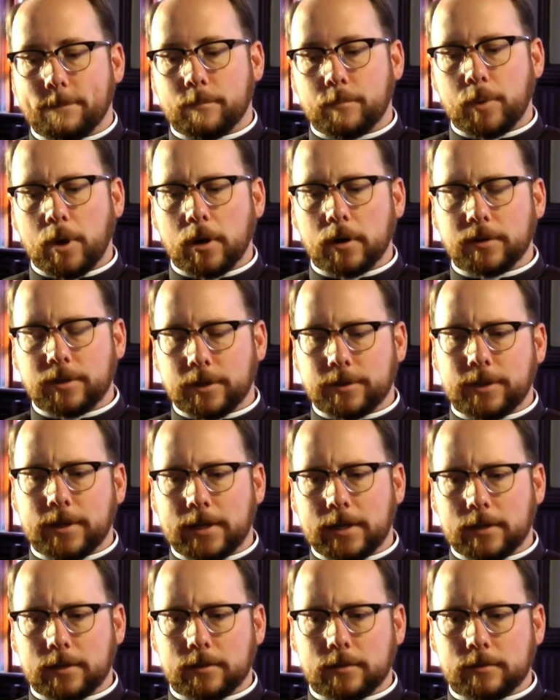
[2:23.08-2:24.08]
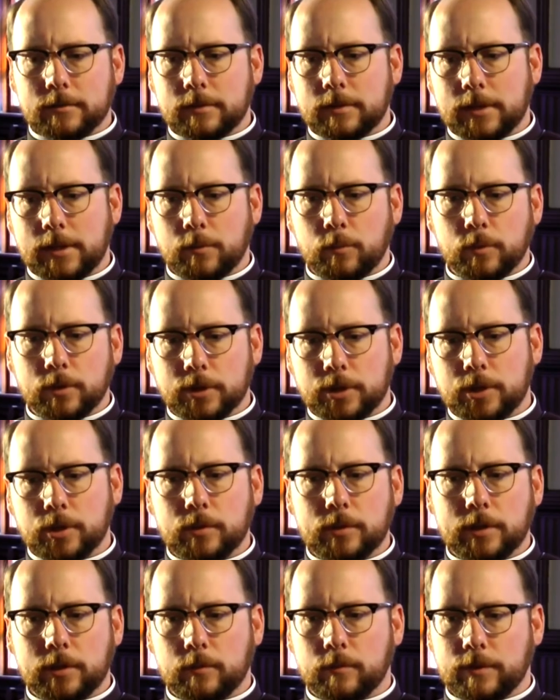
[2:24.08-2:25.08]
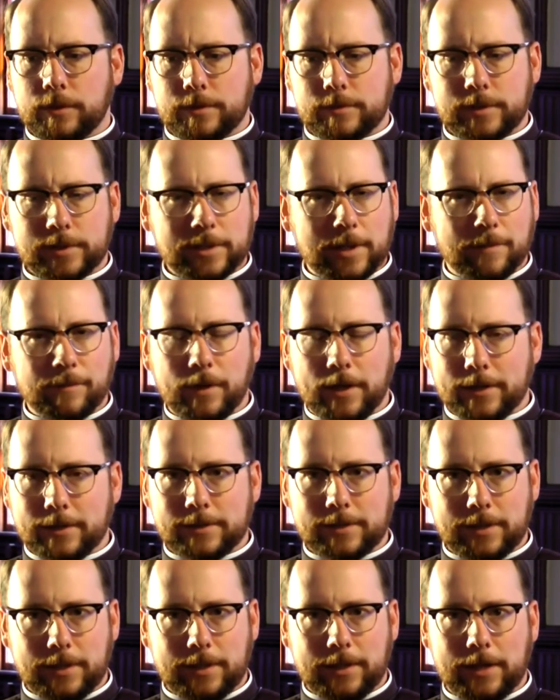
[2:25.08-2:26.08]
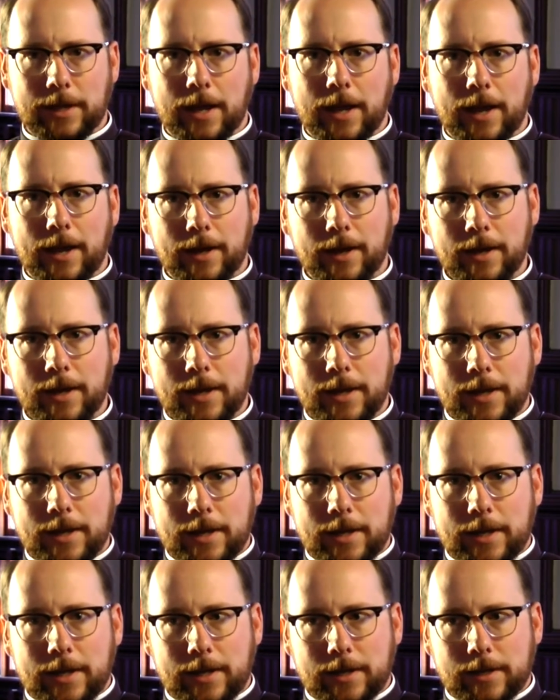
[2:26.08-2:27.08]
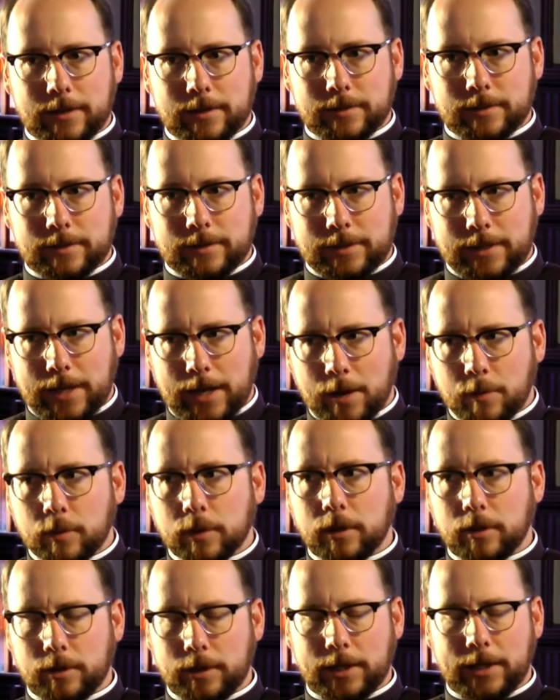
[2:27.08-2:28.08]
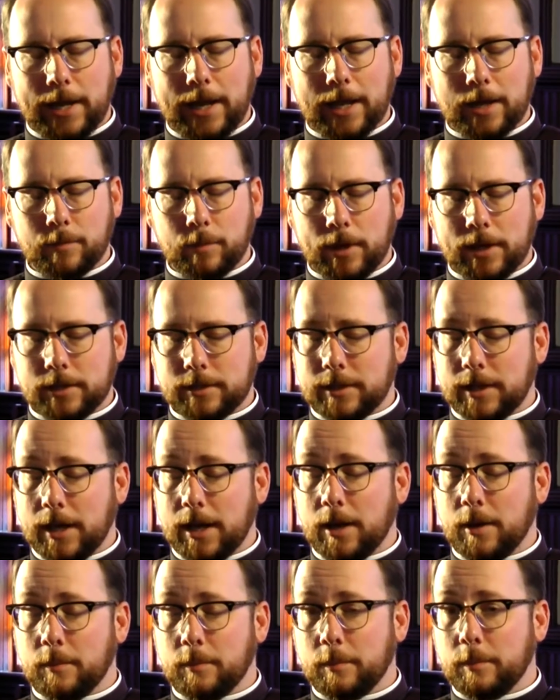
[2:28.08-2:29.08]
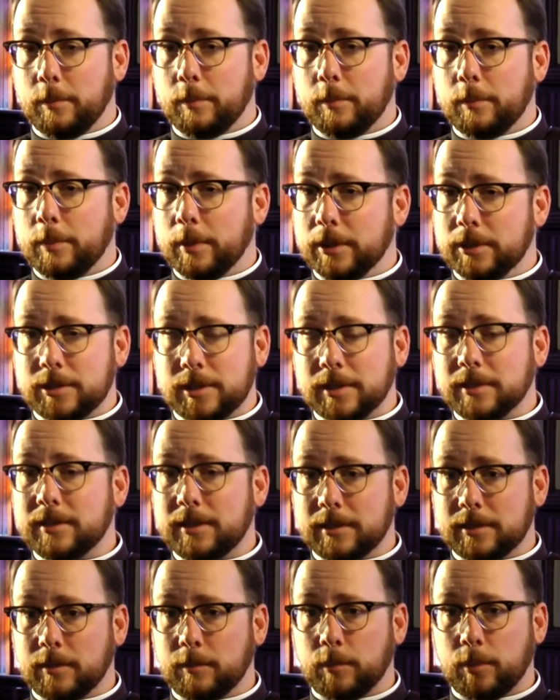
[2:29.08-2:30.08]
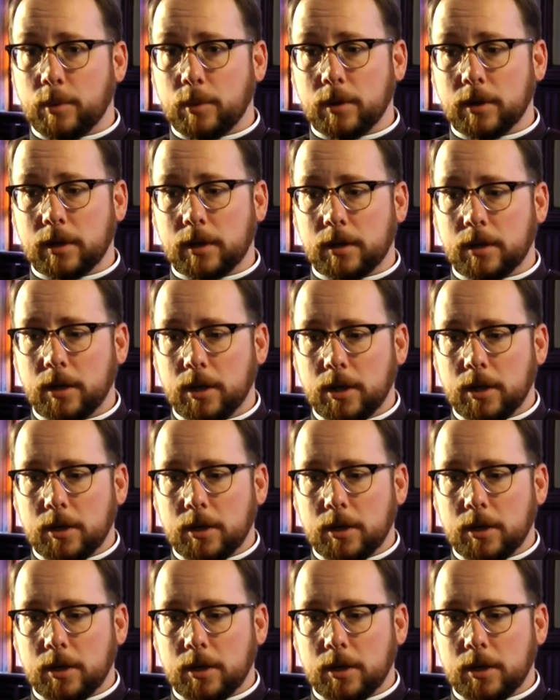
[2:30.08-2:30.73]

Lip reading: Part of the thing that we're doing with stuff like CDI is, yeah, we're learning how to branch out, but just as important,